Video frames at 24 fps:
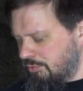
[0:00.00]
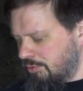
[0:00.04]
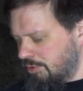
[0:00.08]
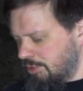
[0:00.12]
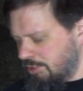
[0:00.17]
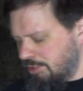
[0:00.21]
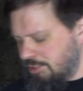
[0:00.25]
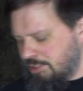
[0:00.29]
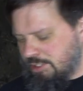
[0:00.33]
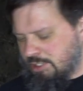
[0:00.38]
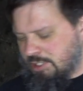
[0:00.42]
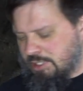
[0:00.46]

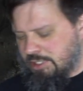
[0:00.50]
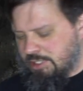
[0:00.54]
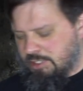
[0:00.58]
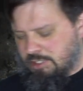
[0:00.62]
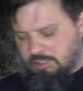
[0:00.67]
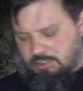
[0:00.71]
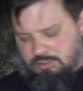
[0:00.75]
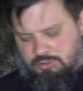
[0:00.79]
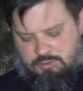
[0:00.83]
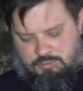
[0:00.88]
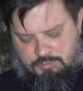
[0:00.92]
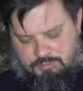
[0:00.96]
furniture on it,
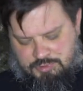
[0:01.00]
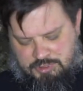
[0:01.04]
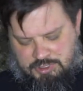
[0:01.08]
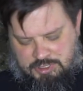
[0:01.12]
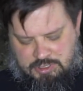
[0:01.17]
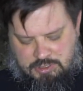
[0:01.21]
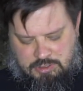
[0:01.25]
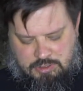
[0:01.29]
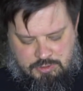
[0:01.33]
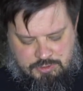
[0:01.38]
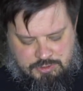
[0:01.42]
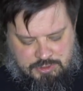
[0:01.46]
this will pretty
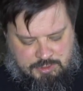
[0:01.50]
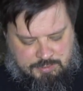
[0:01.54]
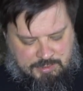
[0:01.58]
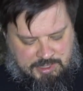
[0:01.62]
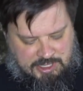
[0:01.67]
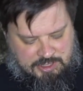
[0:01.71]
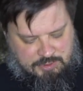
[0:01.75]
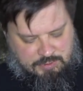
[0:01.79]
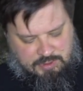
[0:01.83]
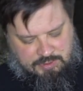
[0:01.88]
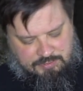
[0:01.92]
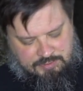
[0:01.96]
closely
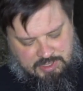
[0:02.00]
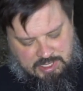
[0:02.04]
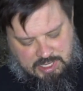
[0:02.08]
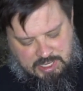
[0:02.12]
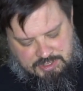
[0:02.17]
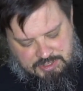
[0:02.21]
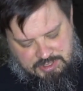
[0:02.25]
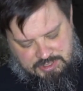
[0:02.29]
match what I've got.